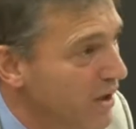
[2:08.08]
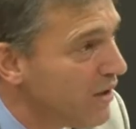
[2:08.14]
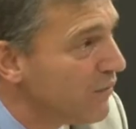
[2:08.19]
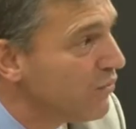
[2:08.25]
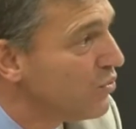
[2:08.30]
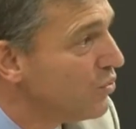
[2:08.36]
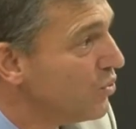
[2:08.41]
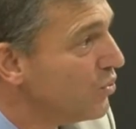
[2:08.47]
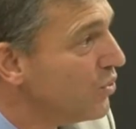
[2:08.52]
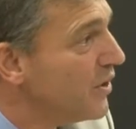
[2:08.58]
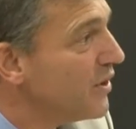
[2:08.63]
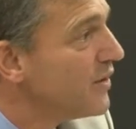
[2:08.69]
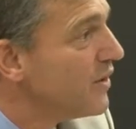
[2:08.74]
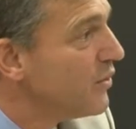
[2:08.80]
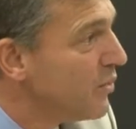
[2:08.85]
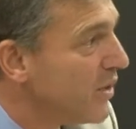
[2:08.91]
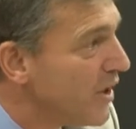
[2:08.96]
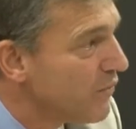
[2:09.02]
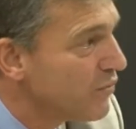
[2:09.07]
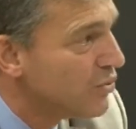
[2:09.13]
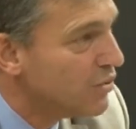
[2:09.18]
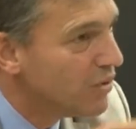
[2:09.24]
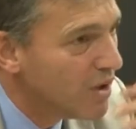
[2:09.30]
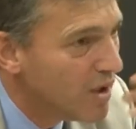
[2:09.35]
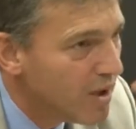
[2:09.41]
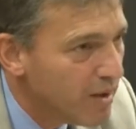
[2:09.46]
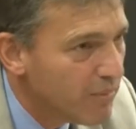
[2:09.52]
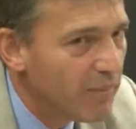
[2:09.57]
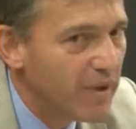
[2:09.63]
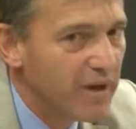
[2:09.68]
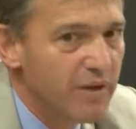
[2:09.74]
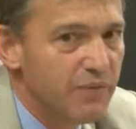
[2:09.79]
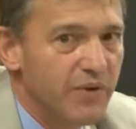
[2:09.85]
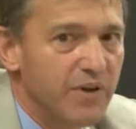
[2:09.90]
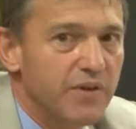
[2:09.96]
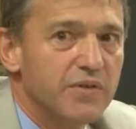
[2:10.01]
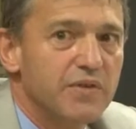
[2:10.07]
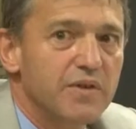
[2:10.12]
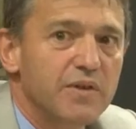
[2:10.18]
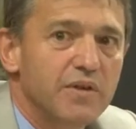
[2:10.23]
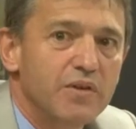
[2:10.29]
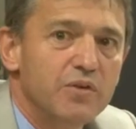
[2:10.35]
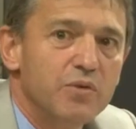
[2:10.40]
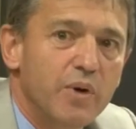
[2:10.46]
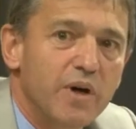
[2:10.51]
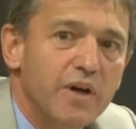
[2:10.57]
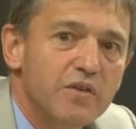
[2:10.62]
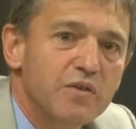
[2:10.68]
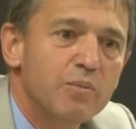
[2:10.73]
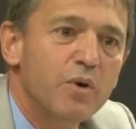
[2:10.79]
have to do it, and we have to manifest these rights.